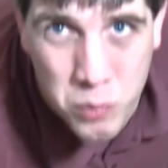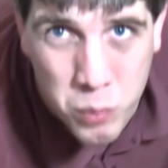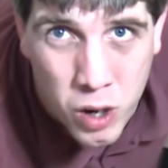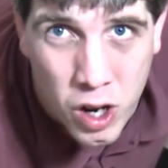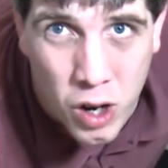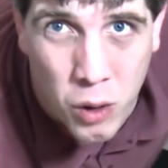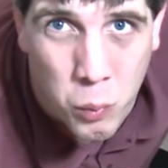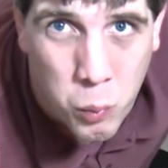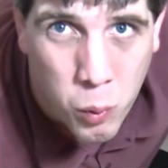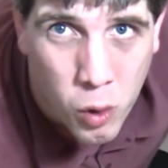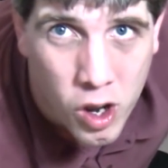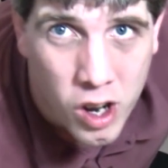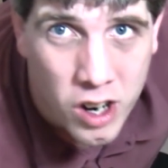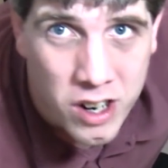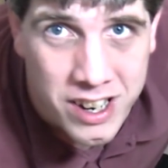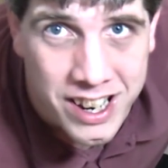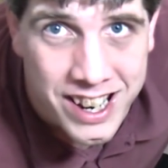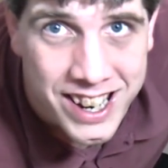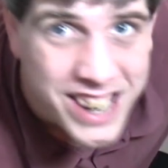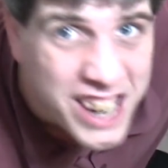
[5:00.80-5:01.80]
were
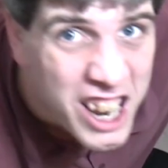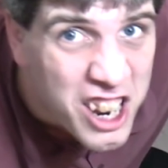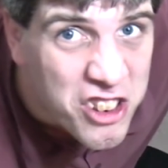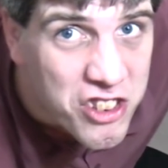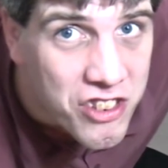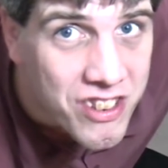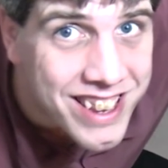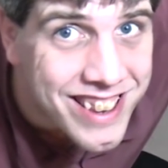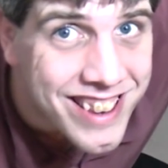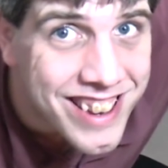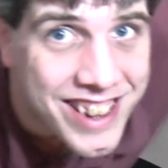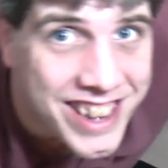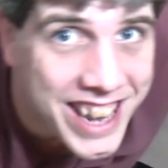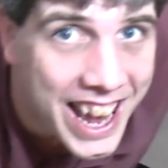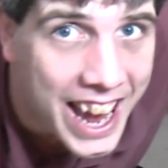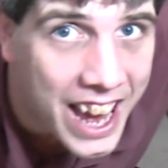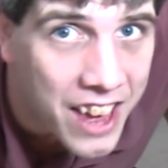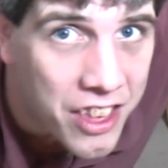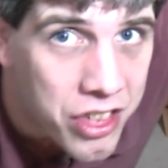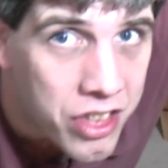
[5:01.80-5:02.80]
worked literally to
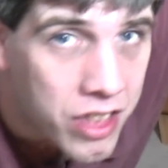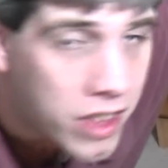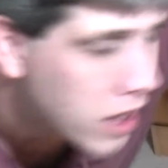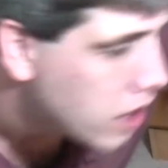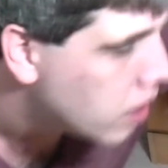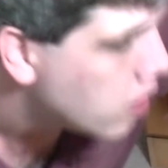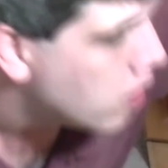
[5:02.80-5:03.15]
death